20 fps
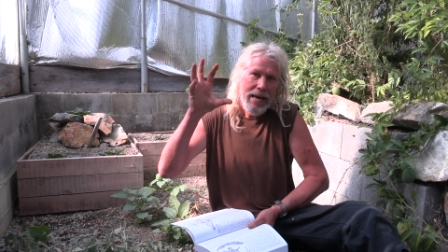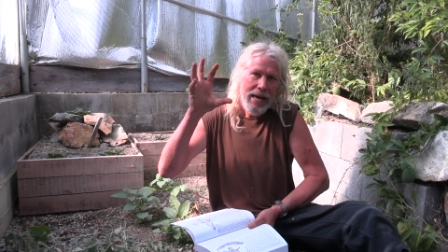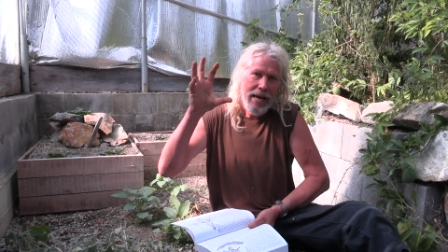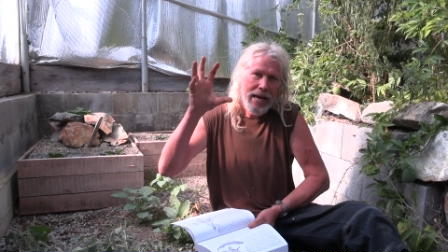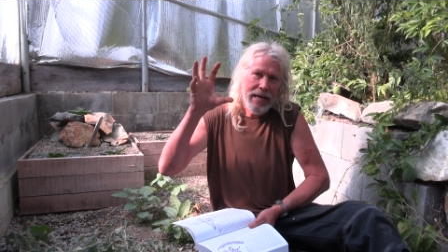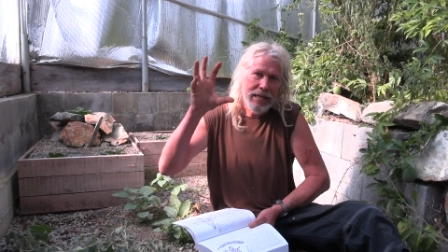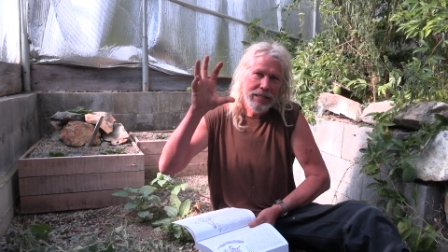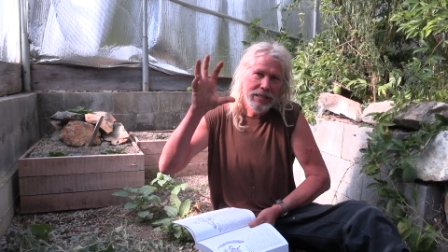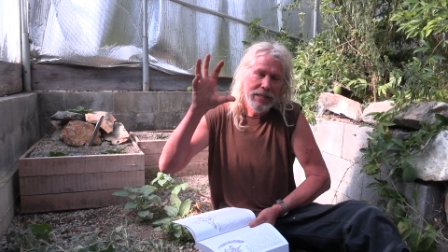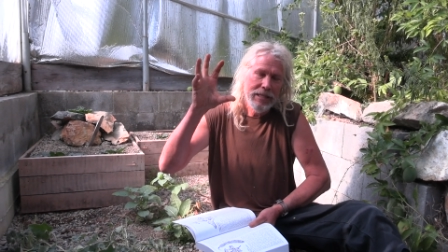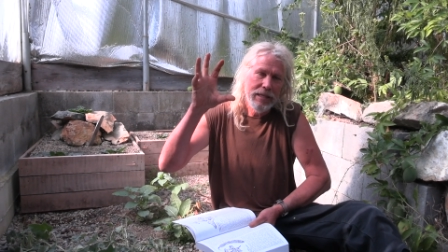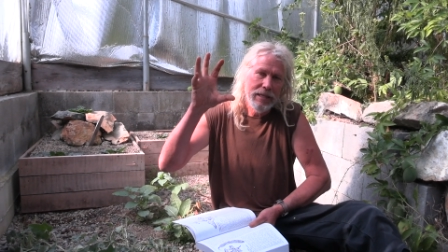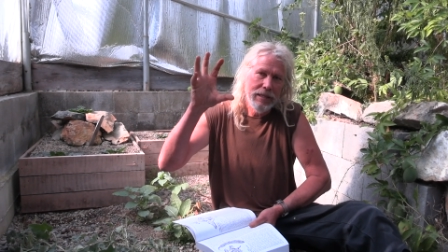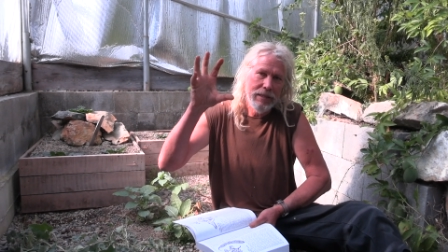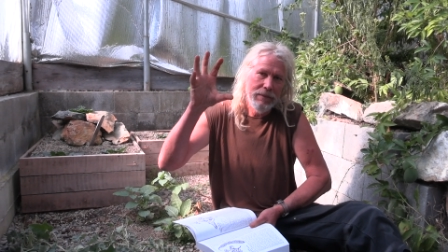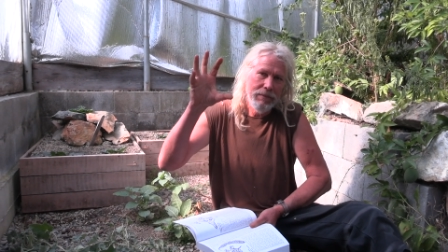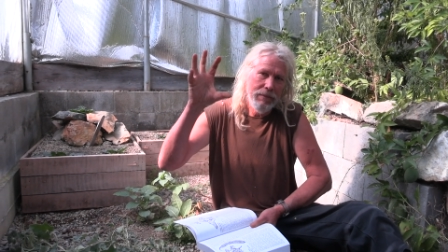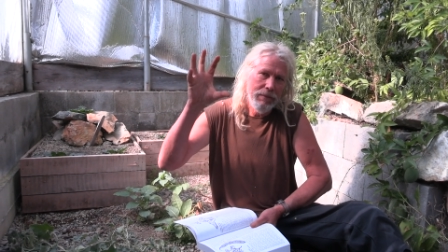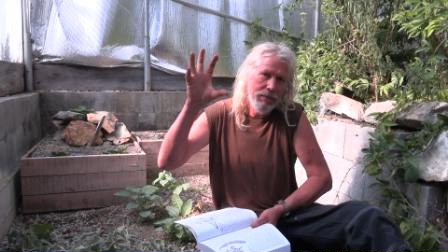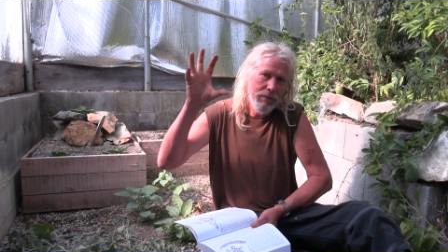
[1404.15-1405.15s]
as
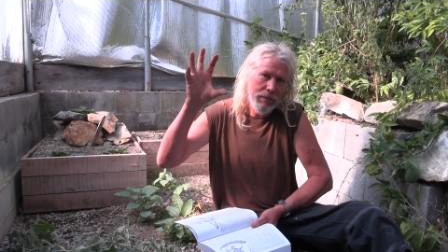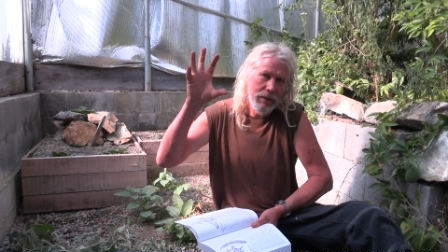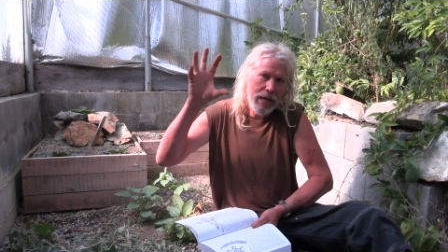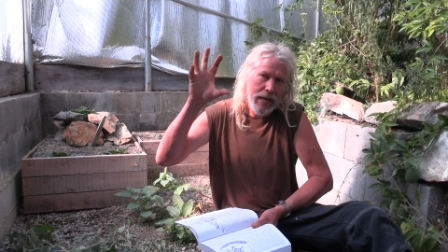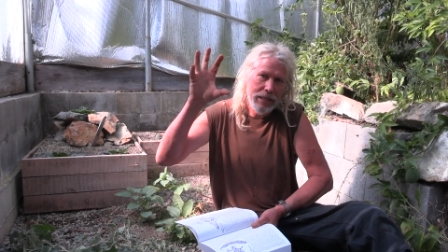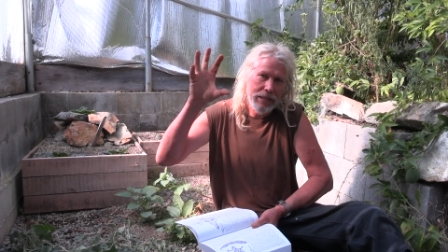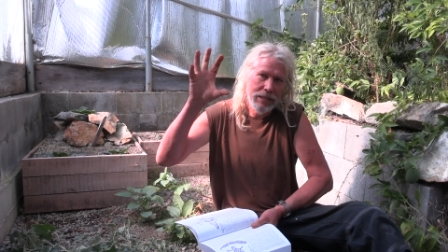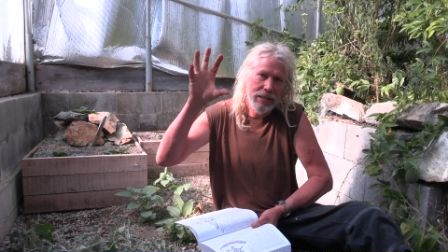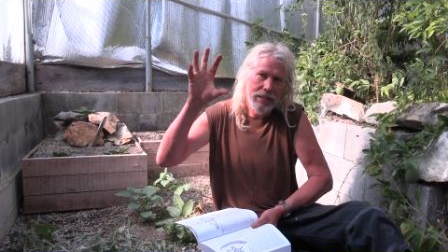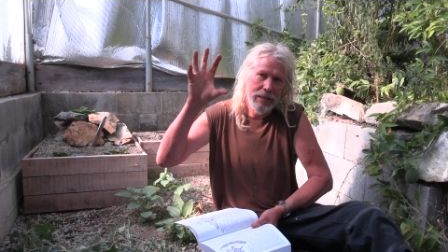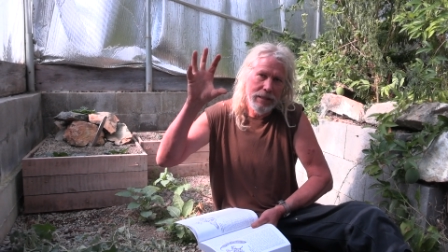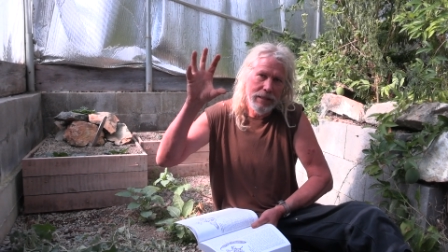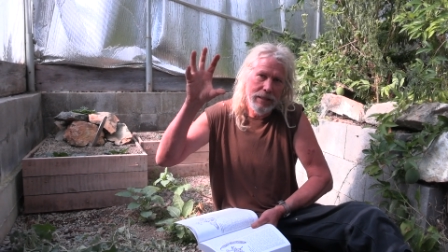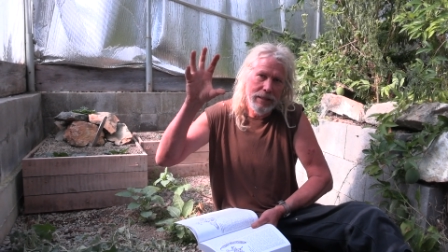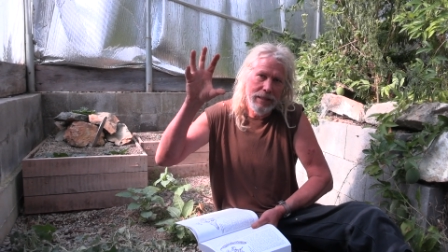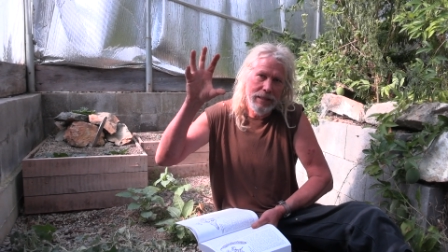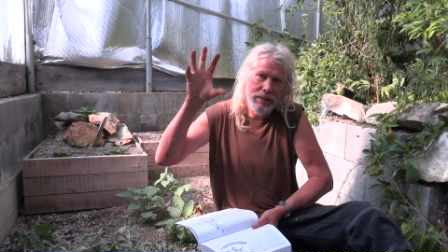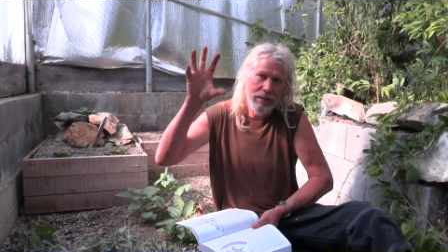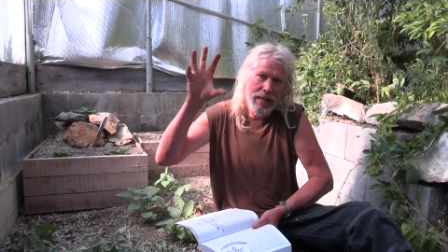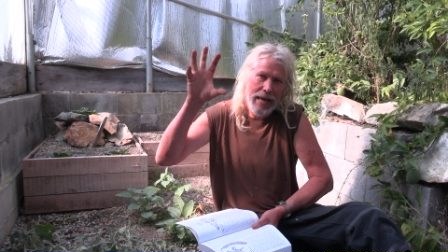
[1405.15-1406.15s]
the, as the
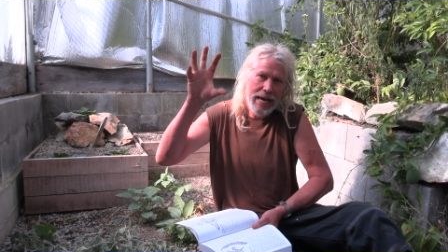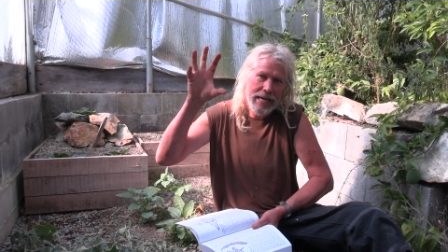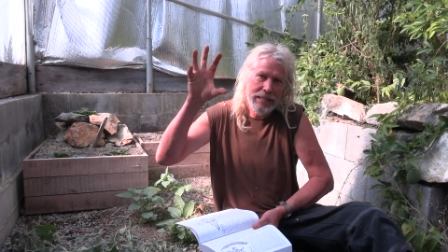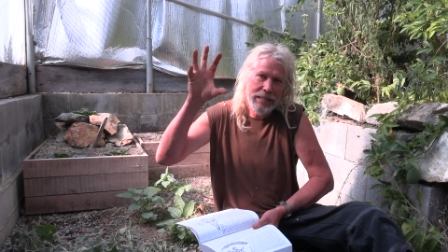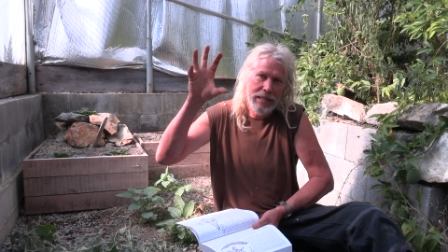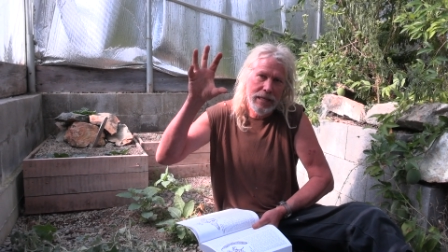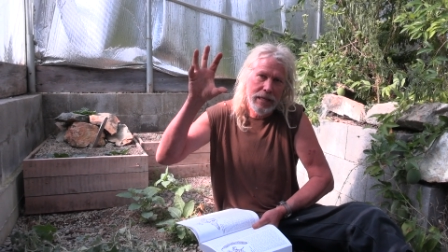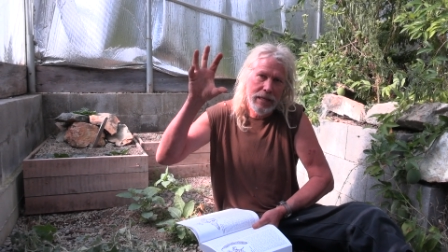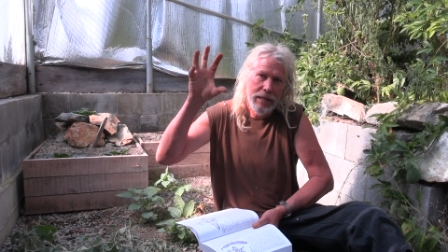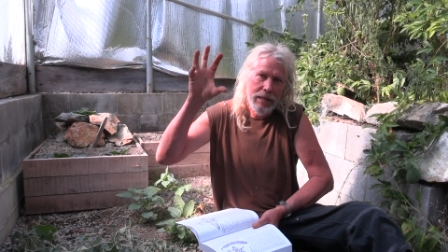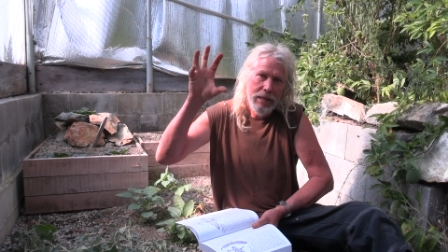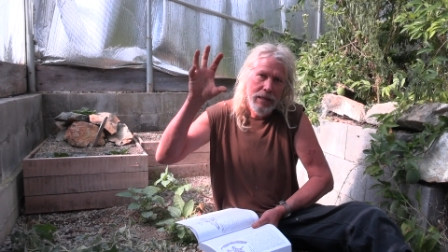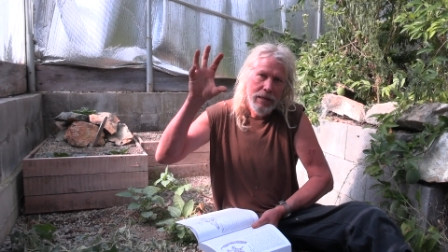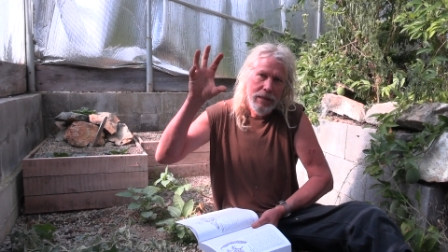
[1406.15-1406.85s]
elastic